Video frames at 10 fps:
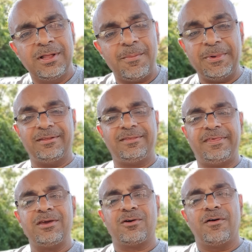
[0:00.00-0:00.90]
I mean,
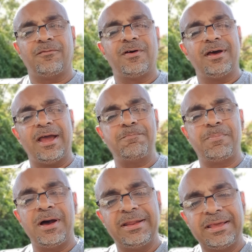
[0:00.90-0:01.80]
think of a
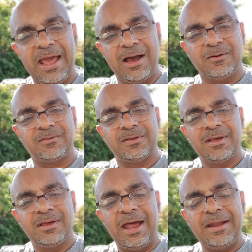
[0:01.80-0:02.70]
burning house.
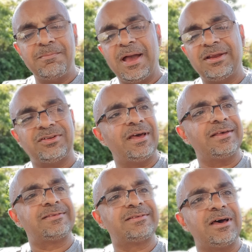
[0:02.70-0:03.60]
And imagine that
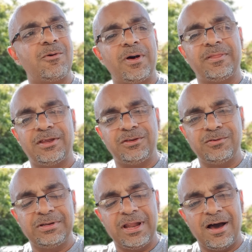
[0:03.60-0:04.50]
someone that
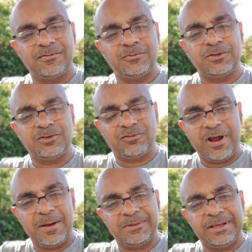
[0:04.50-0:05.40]
you loved was
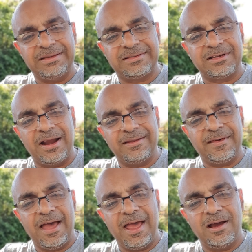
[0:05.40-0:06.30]
trapped inside
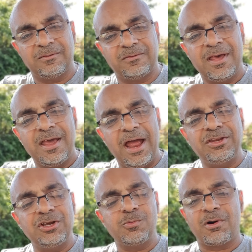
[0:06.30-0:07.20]
that house and
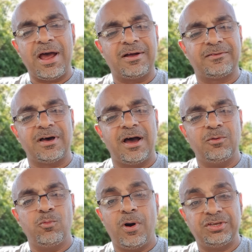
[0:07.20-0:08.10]
you were outside
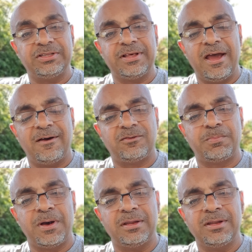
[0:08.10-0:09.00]
watching the house
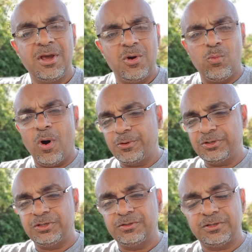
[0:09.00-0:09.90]
burn. What
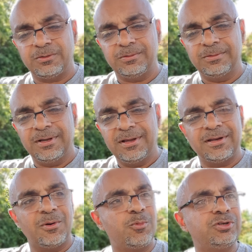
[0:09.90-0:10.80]
would you do?
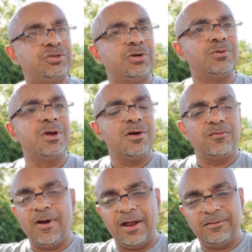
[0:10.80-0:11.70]
Would you
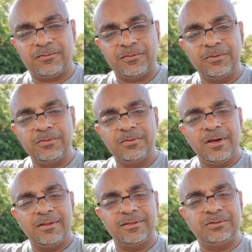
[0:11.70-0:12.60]
run through
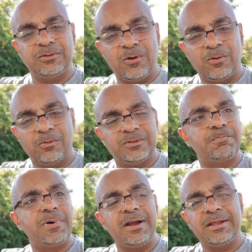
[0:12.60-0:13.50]
the door, the
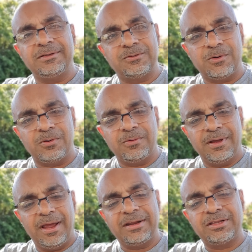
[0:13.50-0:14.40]
burning door,
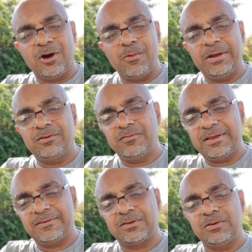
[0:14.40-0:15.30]
and go and
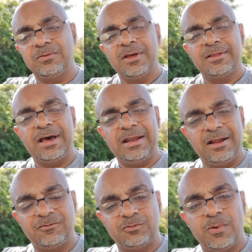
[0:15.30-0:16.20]
rescue that
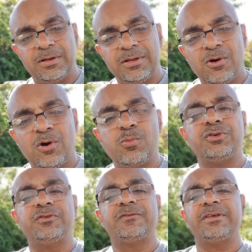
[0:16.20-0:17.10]
loved one? Or
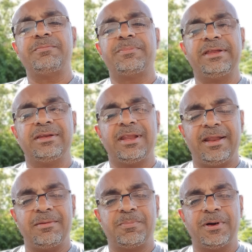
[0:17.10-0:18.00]
would you simply let
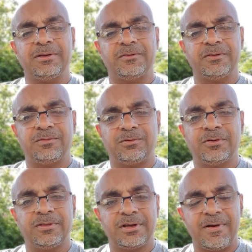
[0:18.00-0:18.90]
it burn to
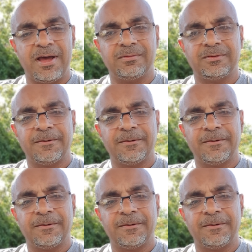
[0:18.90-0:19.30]
the ground?